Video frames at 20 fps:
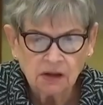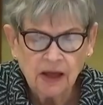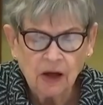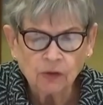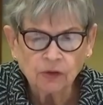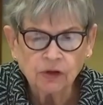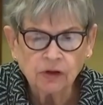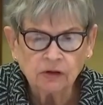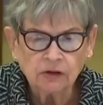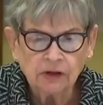
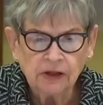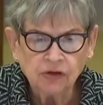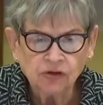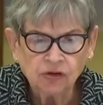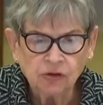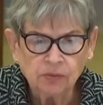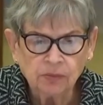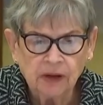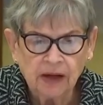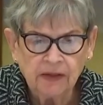
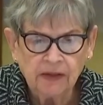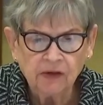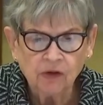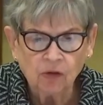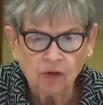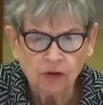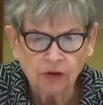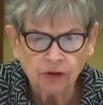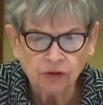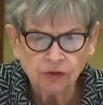calculation by the
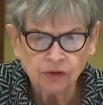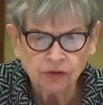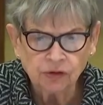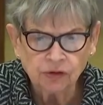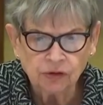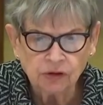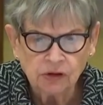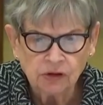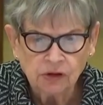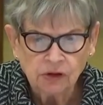
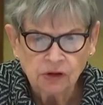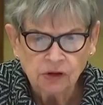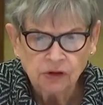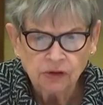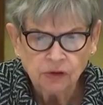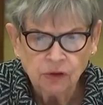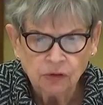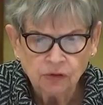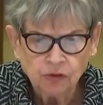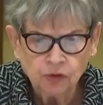auditor. It
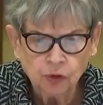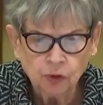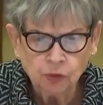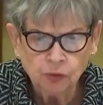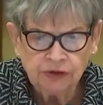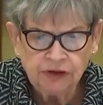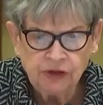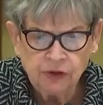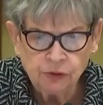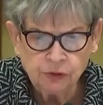is to
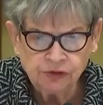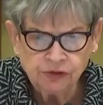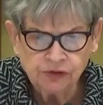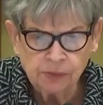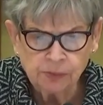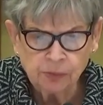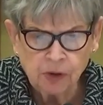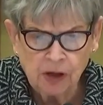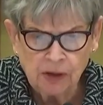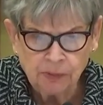reduce
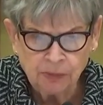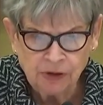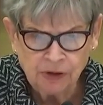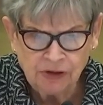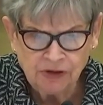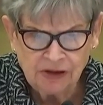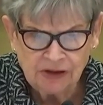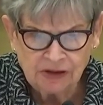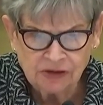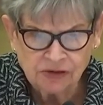the
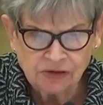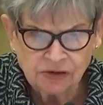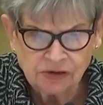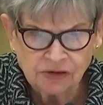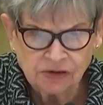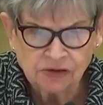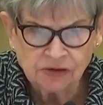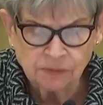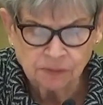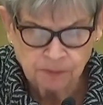property tax.
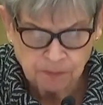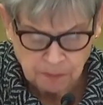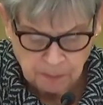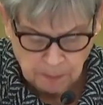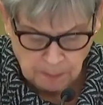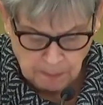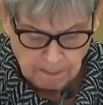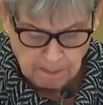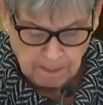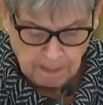Yes, and the and the
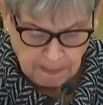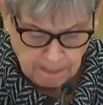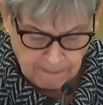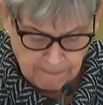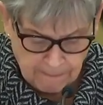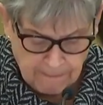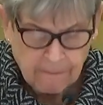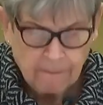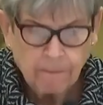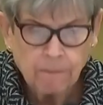
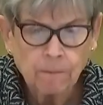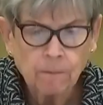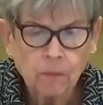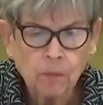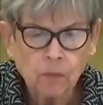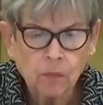qualification is